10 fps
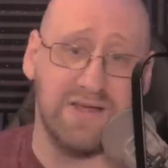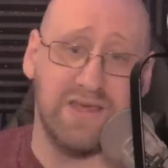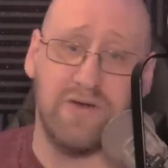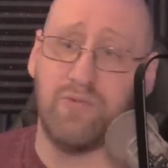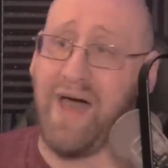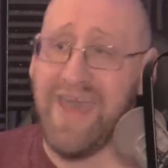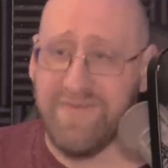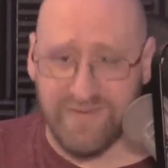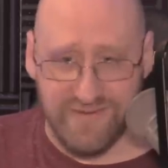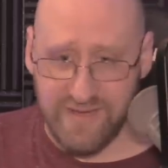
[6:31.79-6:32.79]
you know,
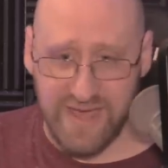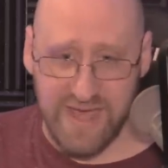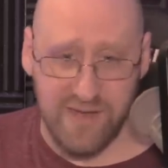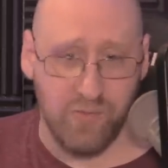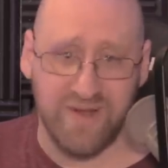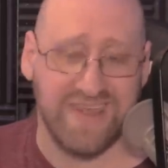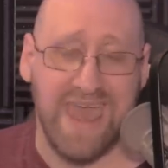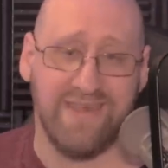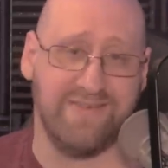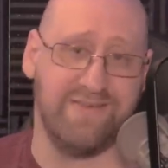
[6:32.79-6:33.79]
wives uh, in one
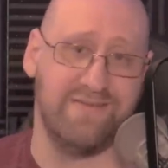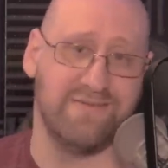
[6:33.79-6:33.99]
case.